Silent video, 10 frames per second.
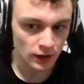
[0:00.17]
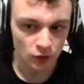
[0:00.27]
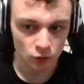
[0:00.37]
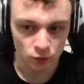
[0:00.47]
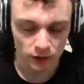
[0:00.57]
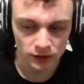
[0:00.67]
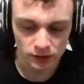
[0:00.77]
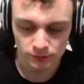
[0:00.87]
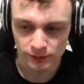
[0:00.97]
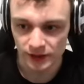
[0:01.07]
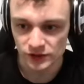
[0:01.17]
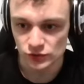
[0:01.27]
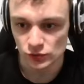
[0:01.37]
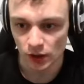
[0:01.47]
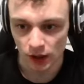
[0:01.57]
Welcome back
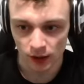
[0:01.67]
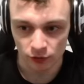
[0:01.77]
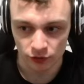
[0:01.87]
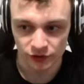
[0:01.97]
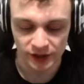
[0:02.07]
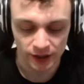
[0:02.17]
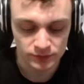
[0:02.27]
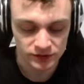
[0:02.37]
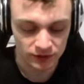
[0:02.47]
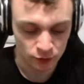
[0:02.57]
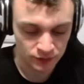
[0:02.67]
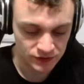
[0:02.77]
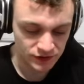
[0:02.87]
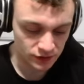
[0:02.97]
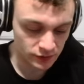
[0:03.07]
to our game development
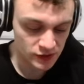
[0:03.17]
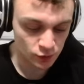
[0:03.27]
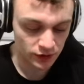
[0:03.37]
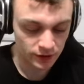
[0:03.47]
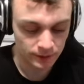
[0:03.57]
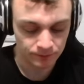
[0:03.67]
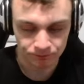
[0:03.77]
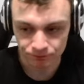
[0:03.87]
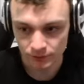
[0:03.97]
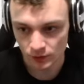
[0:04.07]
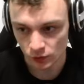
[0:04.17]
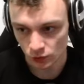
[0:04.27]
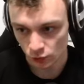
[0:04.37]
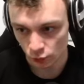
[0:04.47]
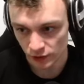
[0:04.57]
series where
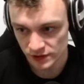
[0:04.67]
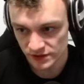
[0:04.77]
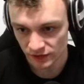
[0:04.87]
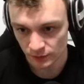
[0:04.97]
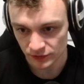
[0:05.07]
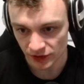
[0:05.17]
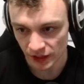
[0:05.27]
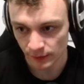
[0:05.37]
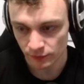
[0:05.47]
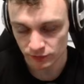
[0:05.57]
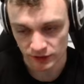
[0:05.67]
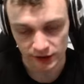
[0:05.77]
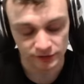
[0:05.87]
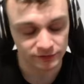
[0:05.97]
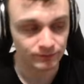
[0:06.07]
we developed a game of
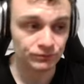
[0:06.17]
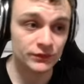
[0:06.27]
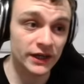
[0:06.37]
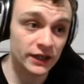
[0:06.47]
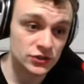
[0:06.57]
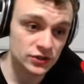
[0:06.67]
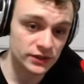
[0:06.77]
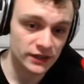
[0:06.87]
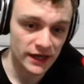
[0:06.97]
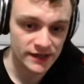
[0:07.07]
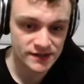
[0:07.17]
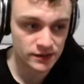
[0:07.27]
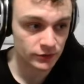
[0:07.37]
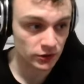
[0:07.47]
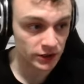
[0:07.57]
life, actually a
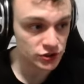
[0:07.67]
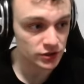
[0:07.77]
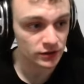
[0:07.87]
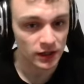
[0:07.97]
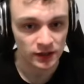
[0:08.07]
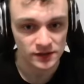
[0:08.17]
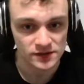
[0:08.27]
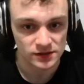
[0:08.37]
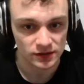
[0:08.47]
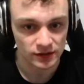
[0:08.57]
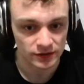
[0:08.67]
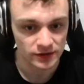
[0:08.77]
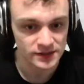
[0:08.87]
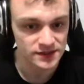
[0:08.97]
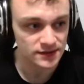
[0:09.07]
simulation, and it's
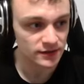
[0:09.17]
this,